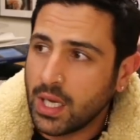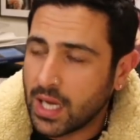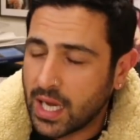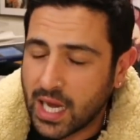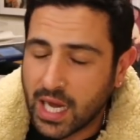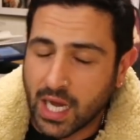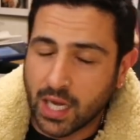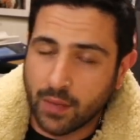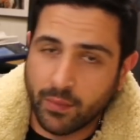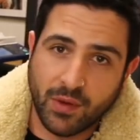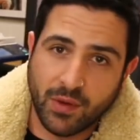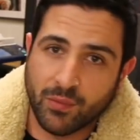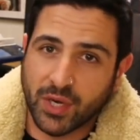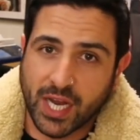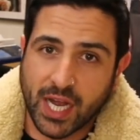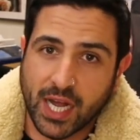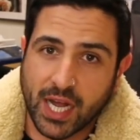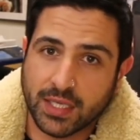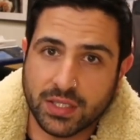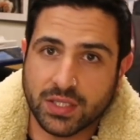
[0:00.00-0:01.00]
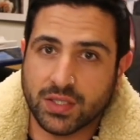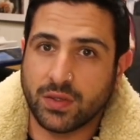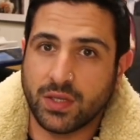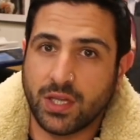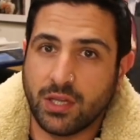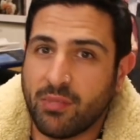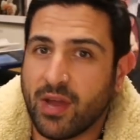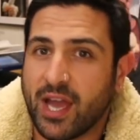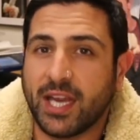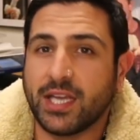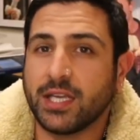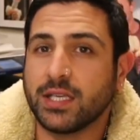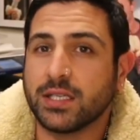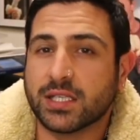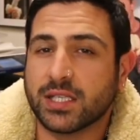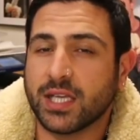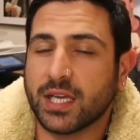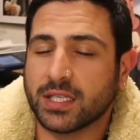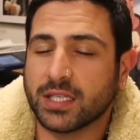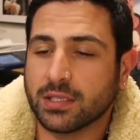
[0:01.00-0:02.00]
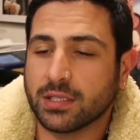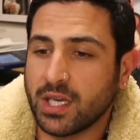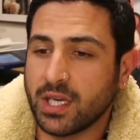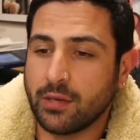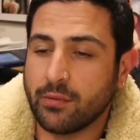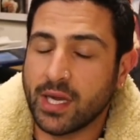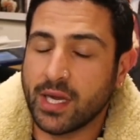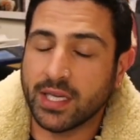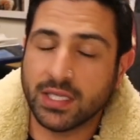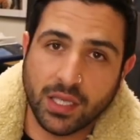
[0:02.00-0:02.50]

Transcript: in regards to the banking sector anyway.